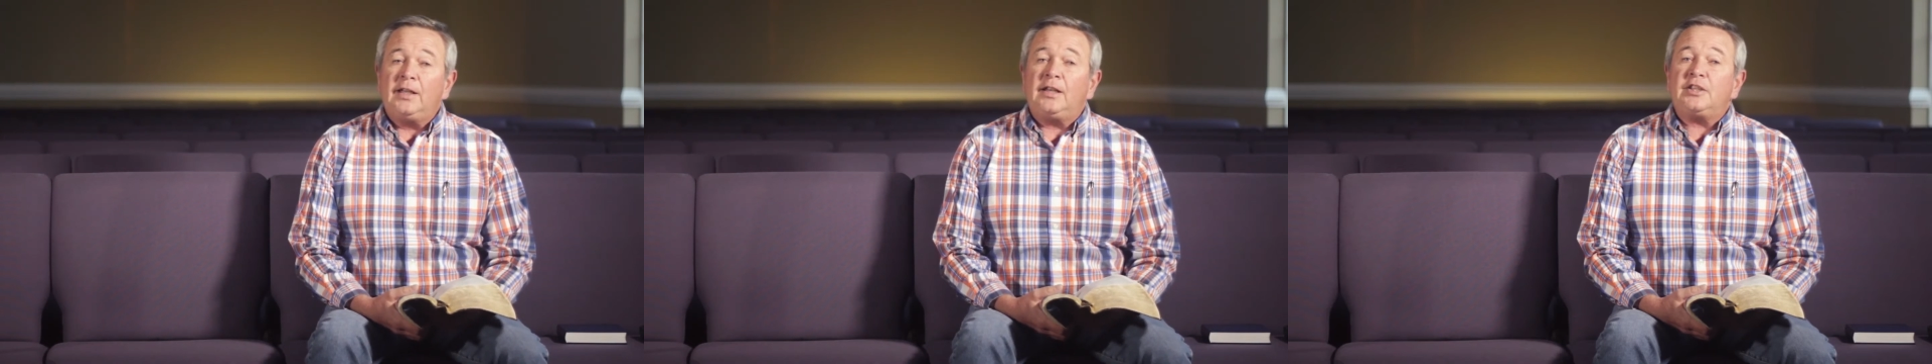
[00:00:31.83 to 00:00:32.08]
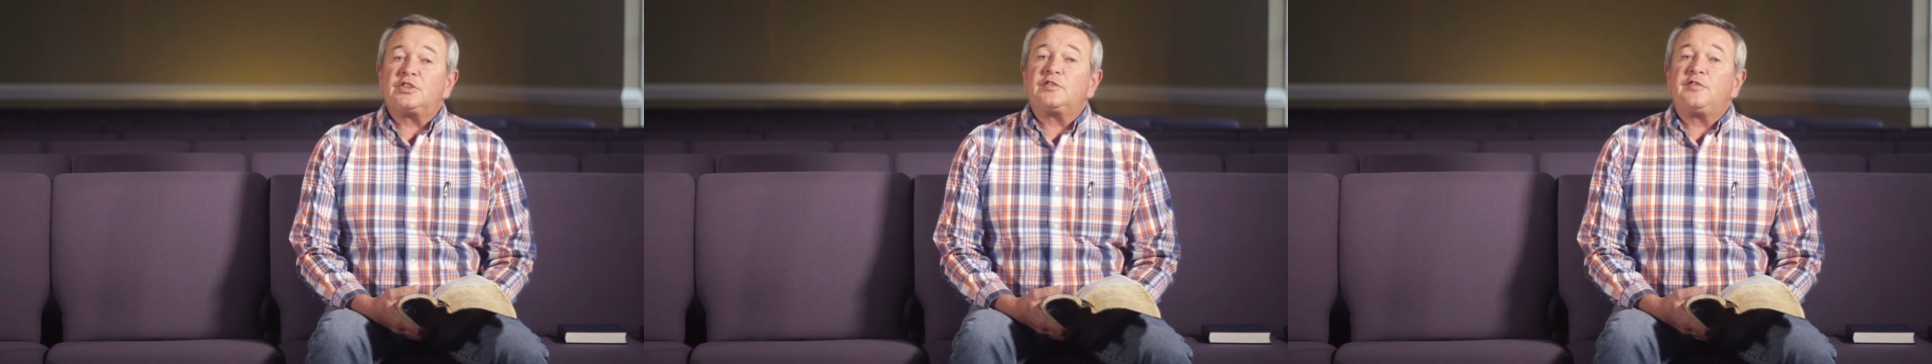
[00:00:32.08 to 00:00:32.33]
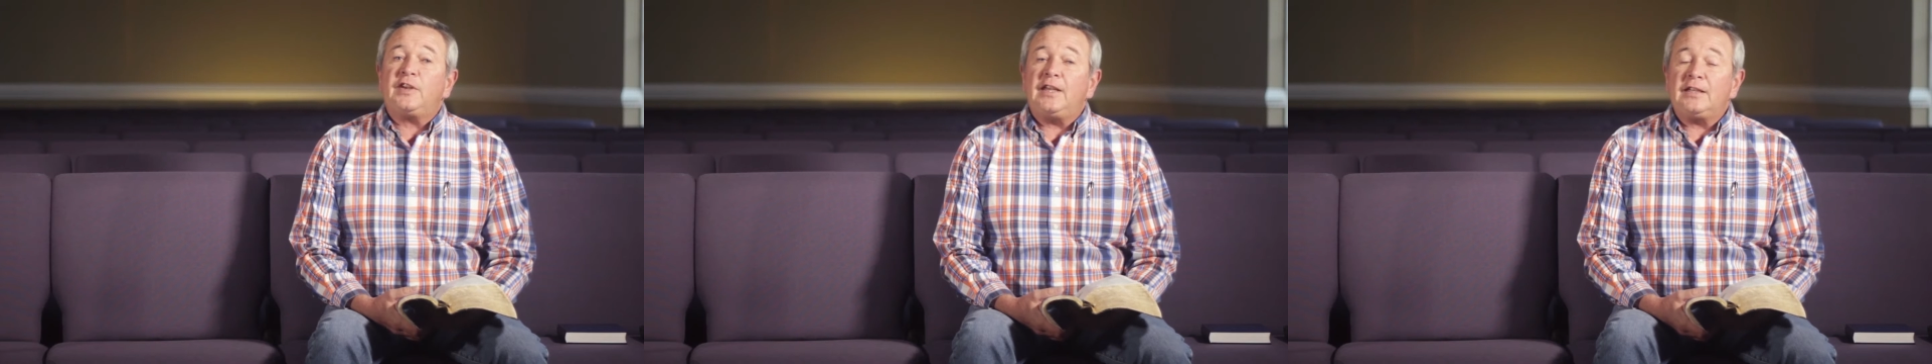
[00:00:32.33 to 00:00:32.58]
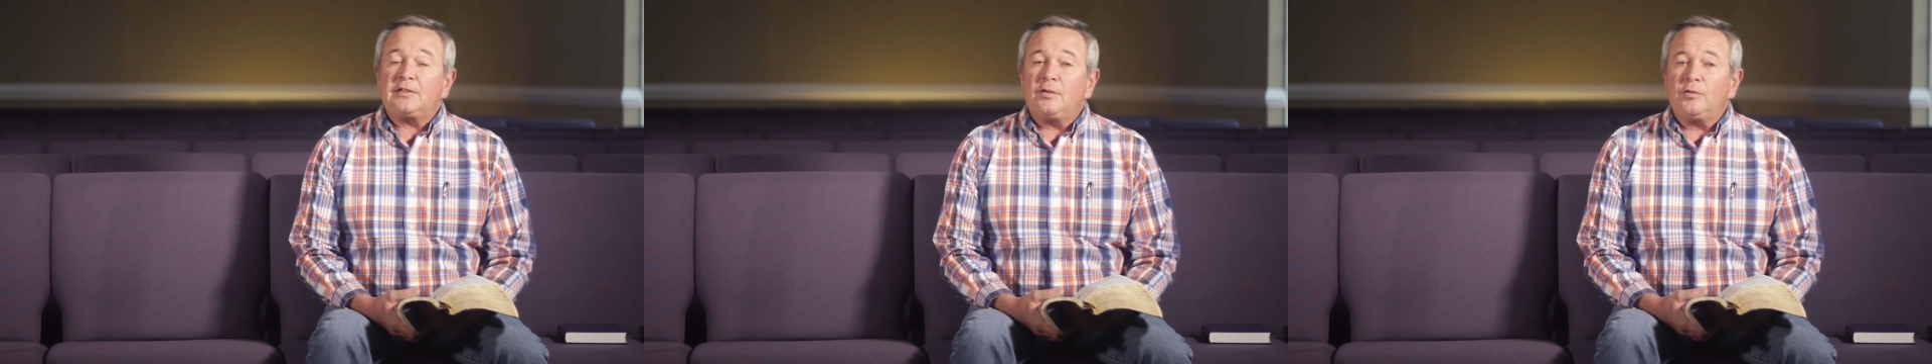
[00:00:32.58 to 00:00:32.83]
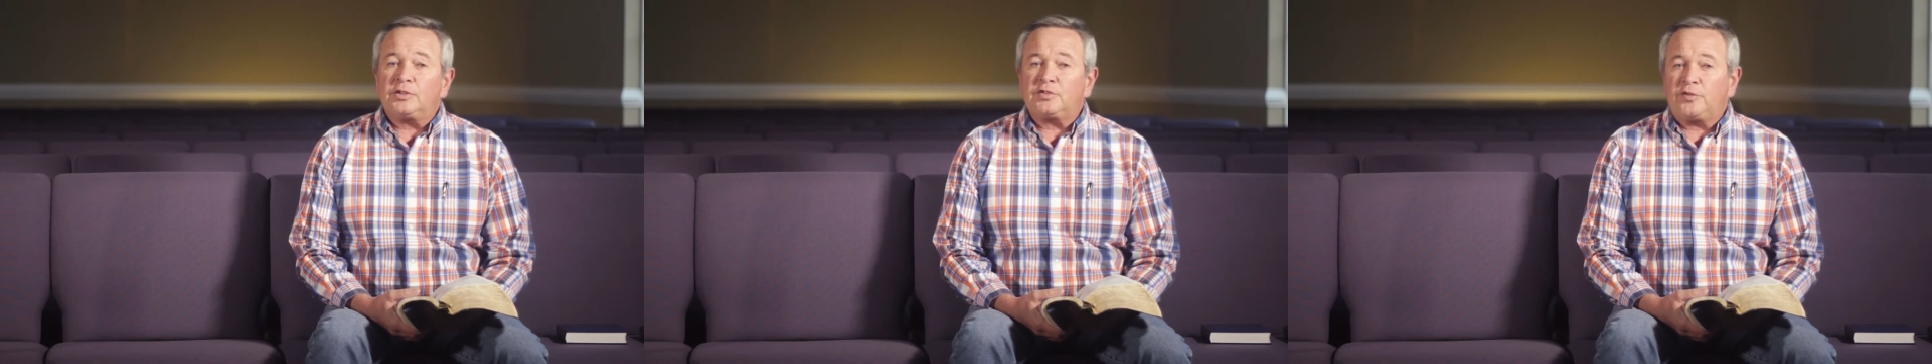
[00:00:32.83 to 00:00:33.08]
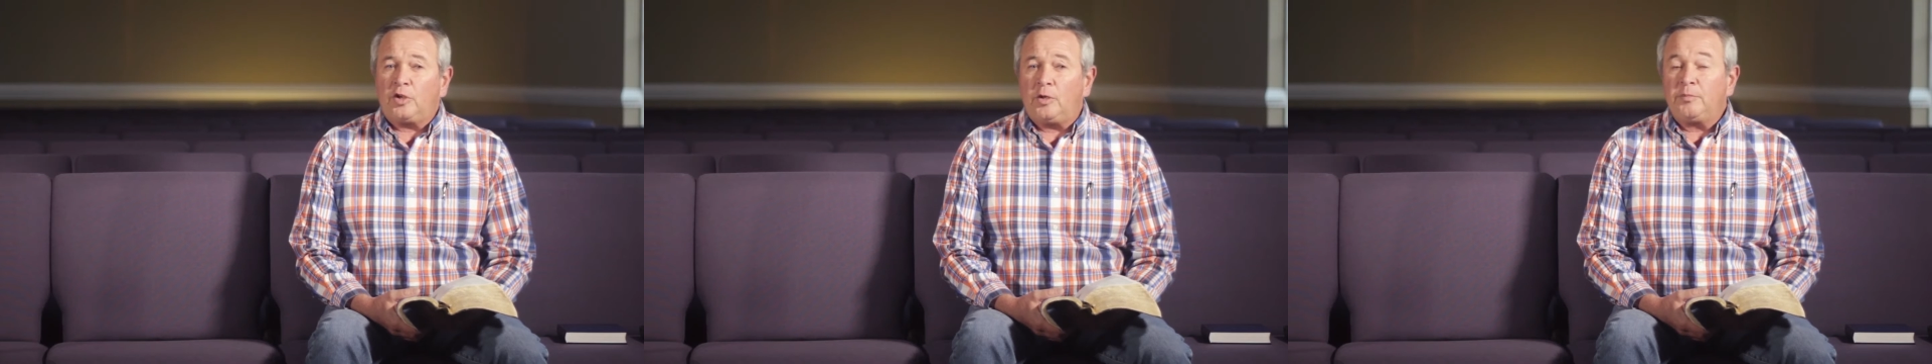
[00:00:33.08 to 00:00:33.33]
that his fate
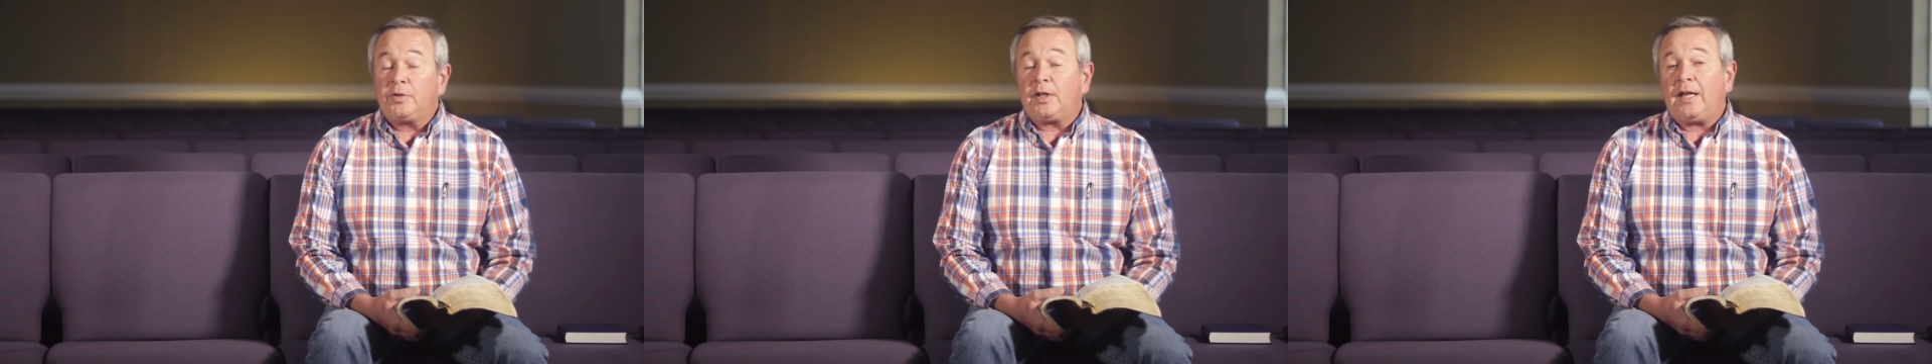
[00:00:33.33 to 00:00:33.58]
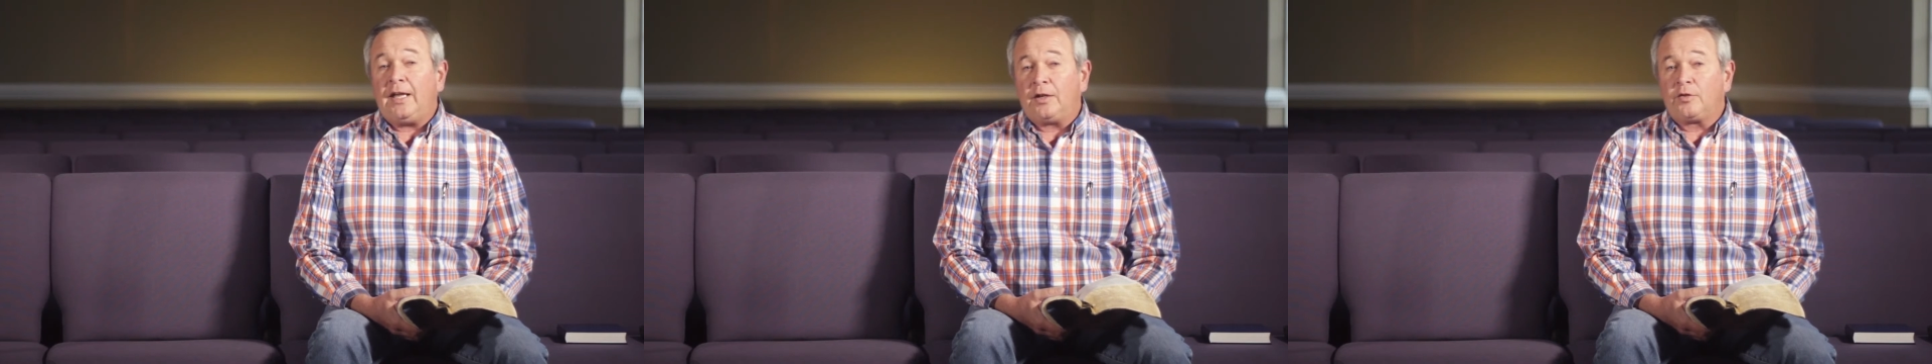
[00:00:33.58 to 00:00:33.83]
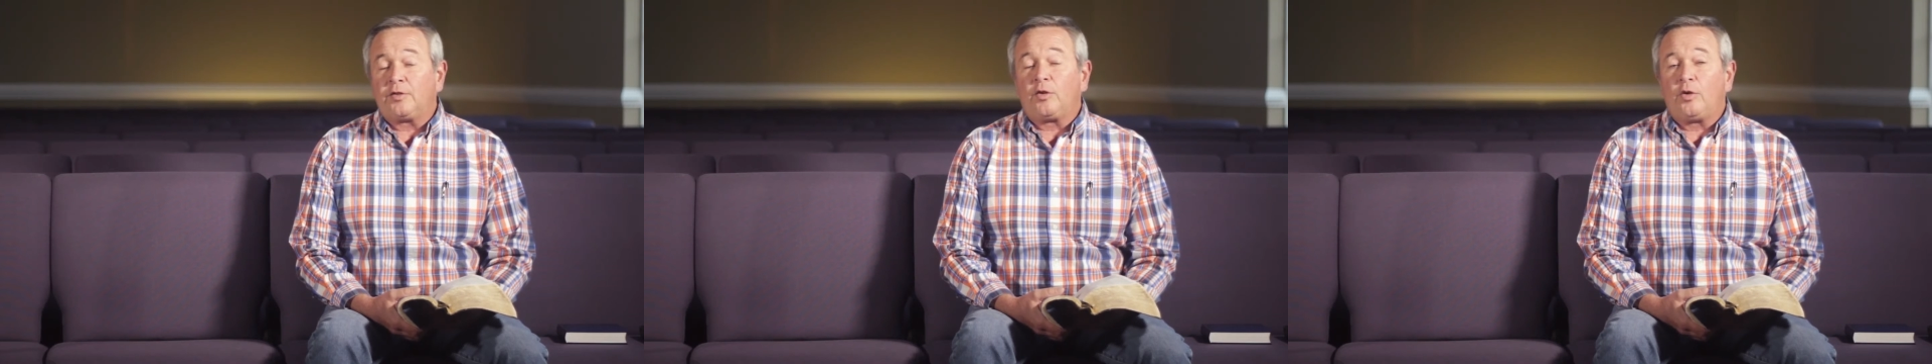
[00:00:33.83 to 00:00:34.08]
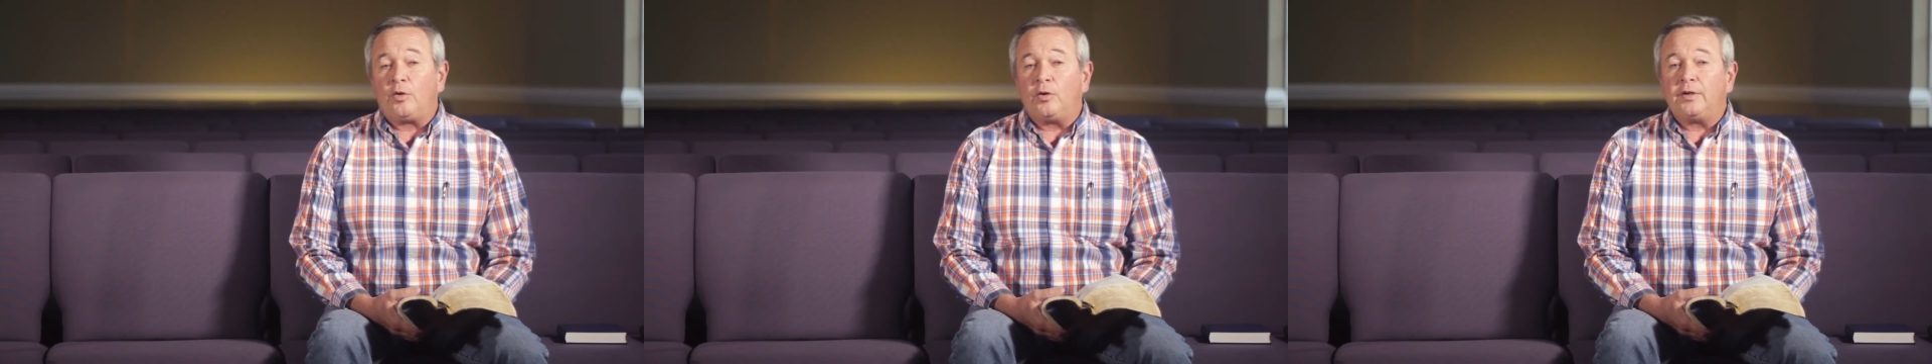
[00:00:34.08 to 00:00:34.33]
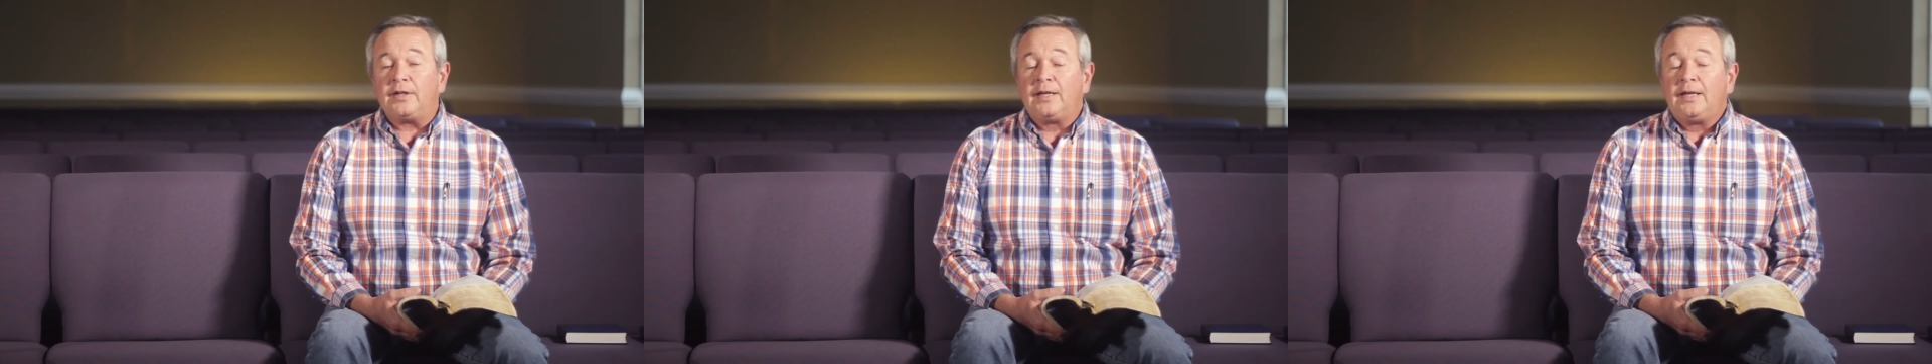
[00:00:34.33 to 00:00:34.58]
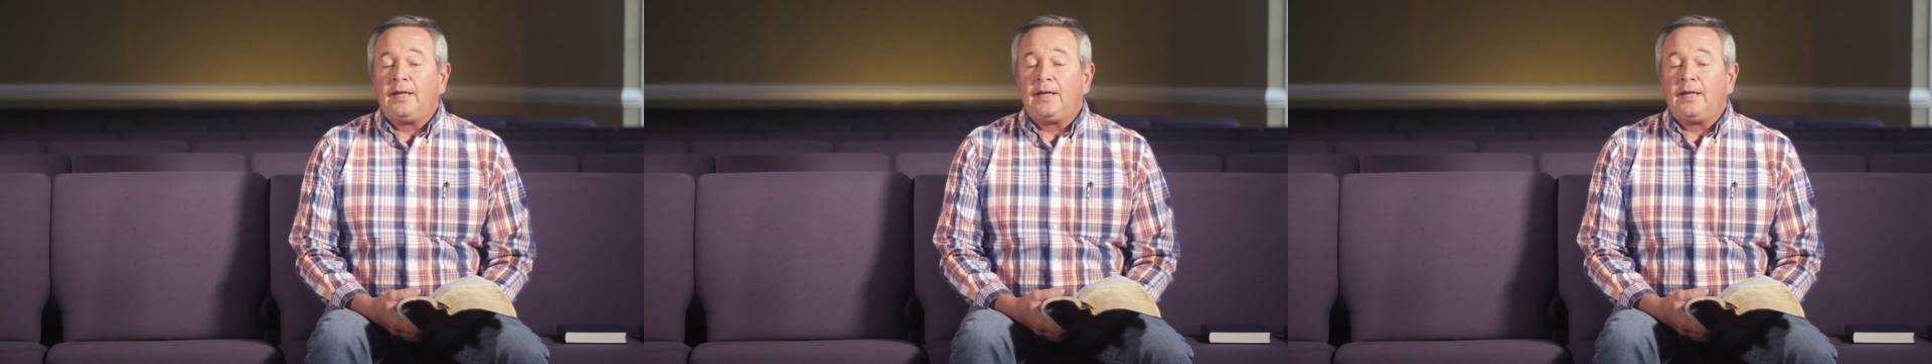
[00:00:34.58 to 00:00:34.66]
was from the hand of the Lord,